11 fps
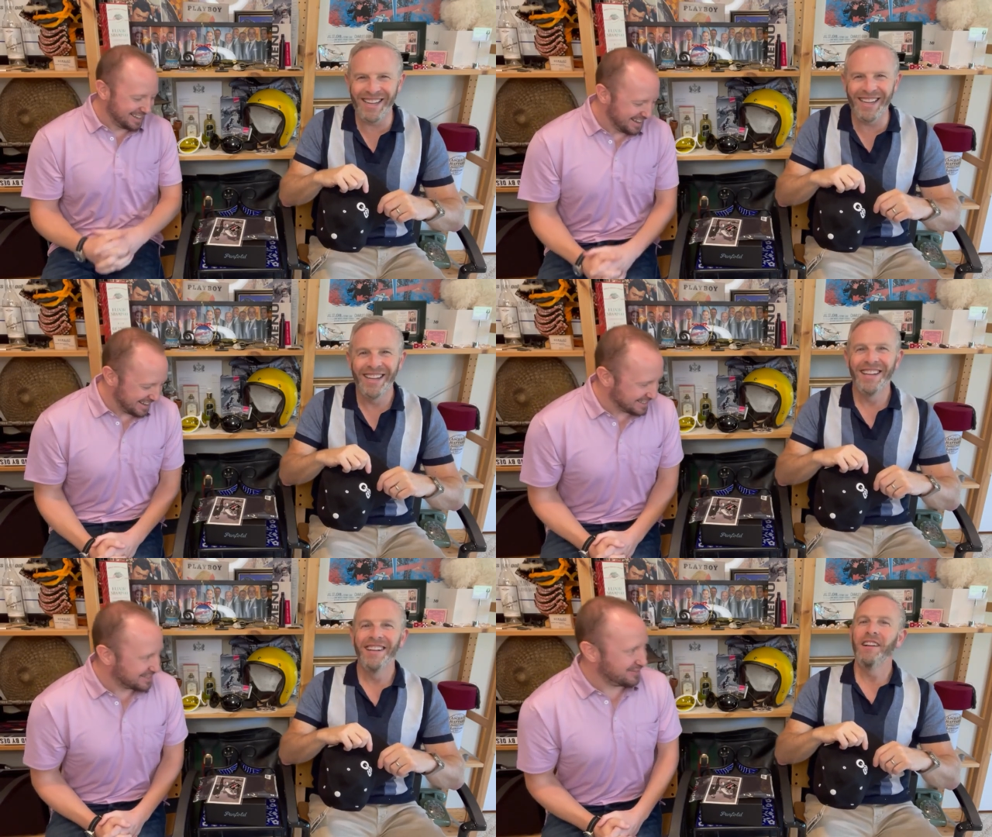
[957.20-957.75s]

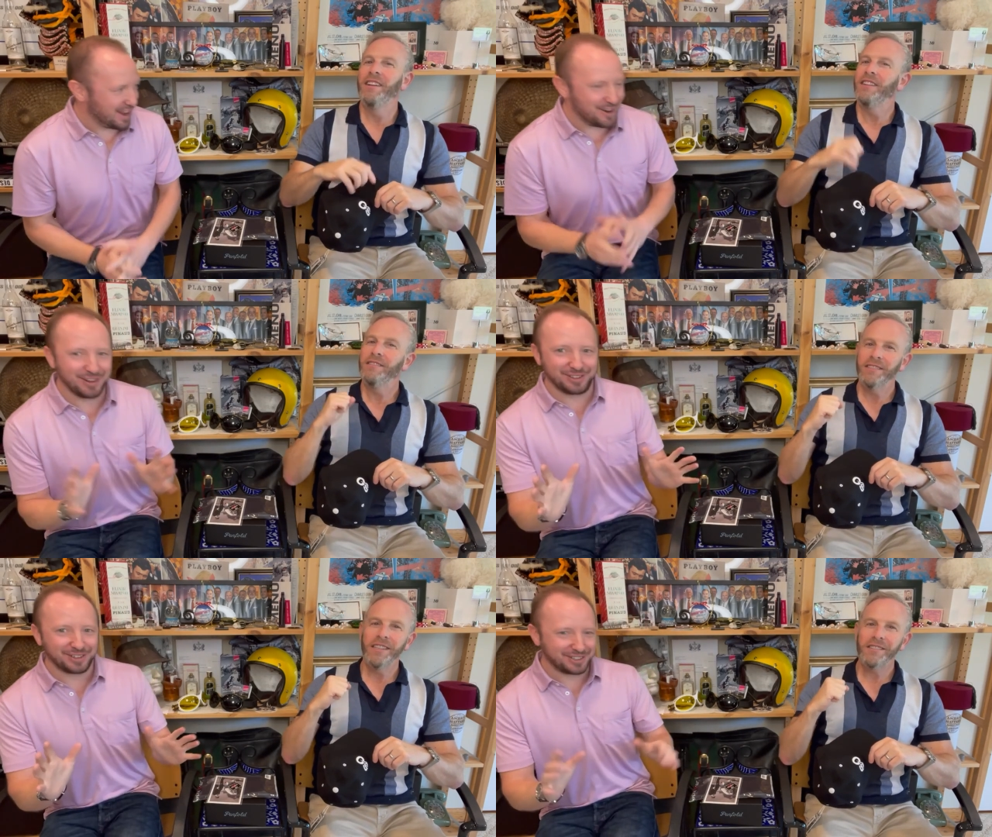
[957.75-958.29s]
Speaker 1: It's very
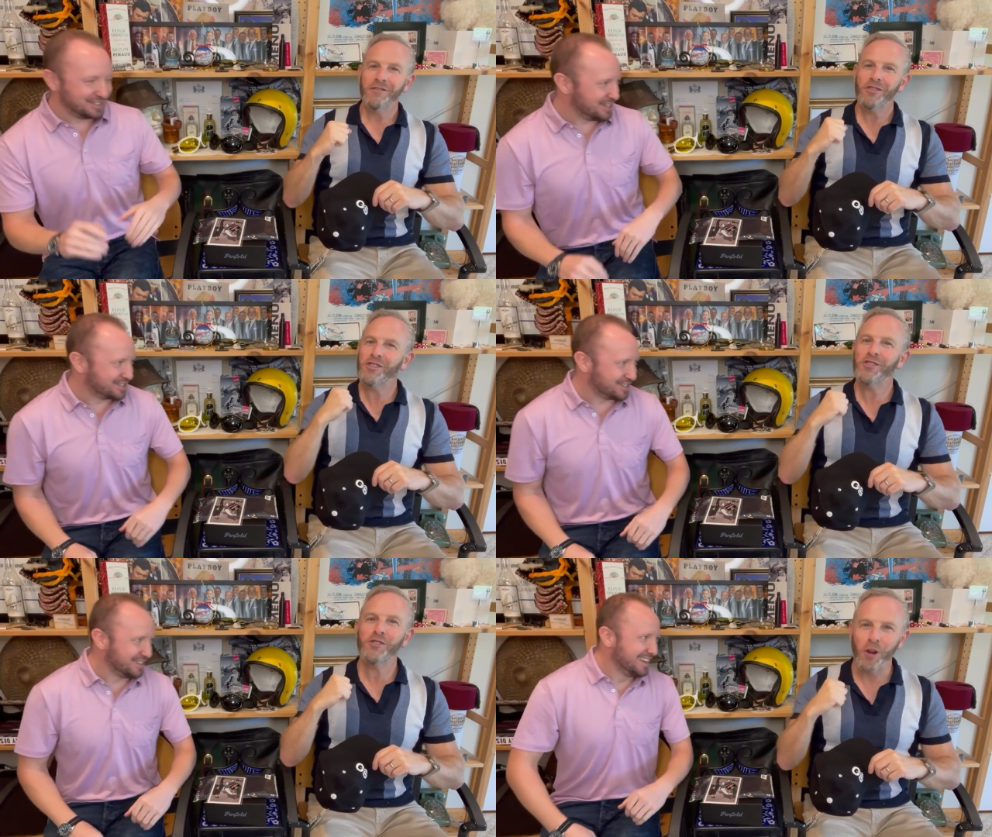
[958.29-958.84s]
good condition.
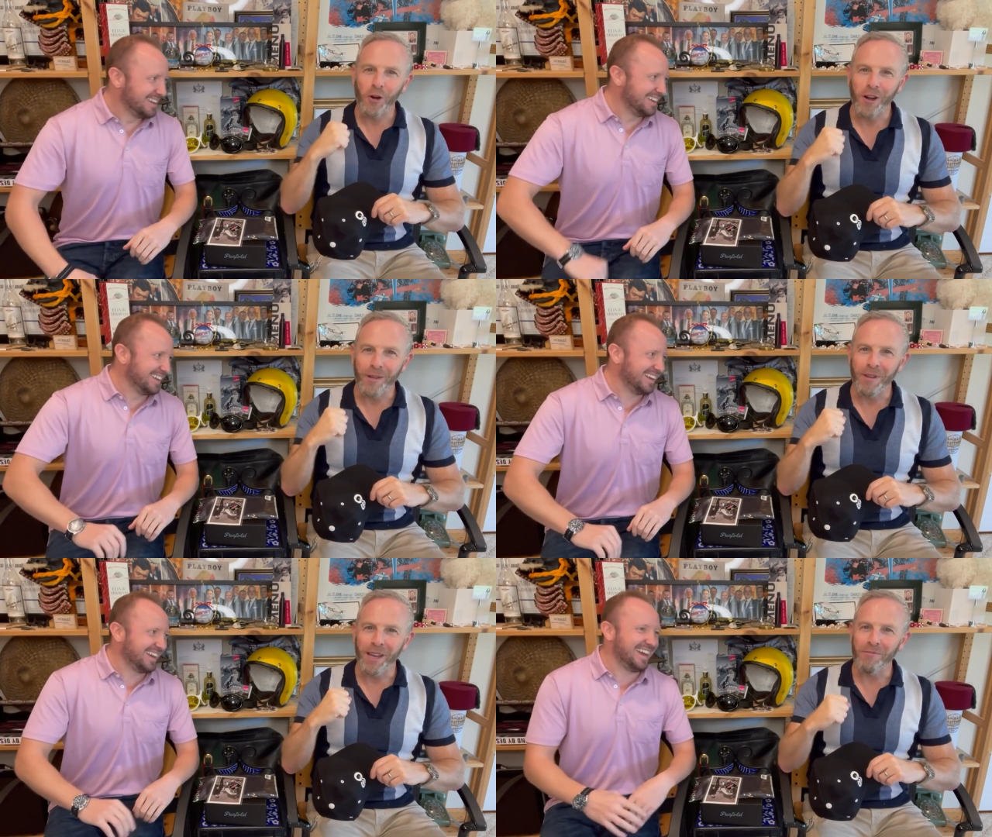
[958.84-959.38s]
Sturdy
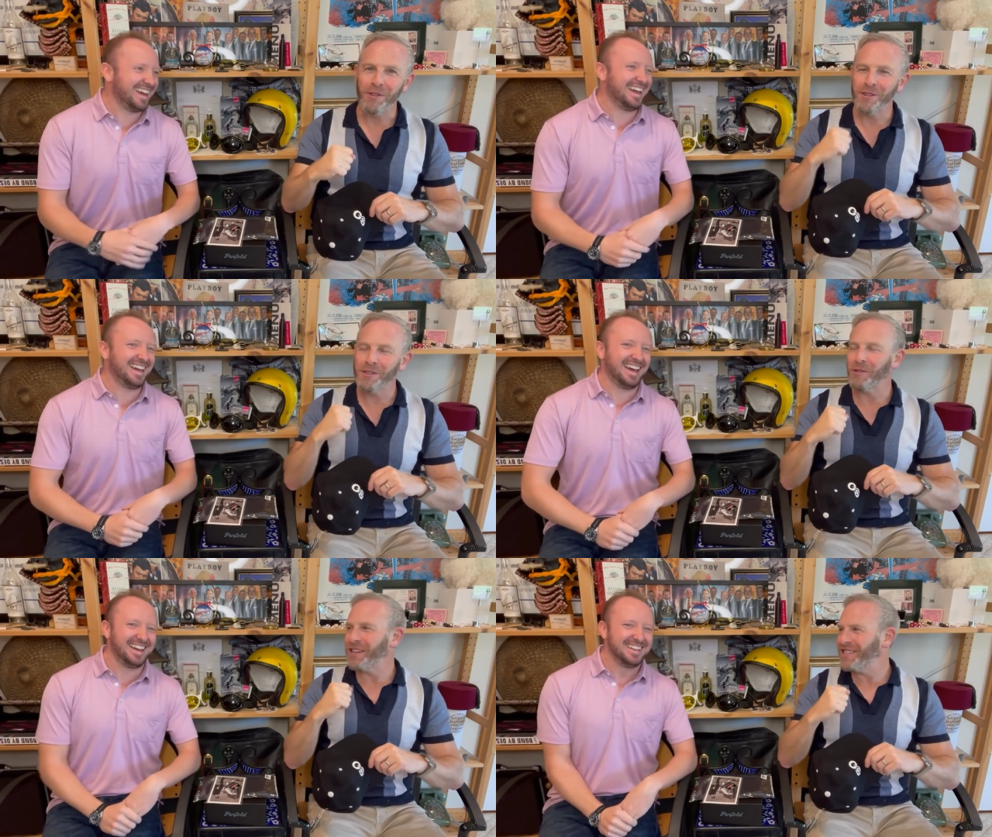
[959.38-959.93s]
people is what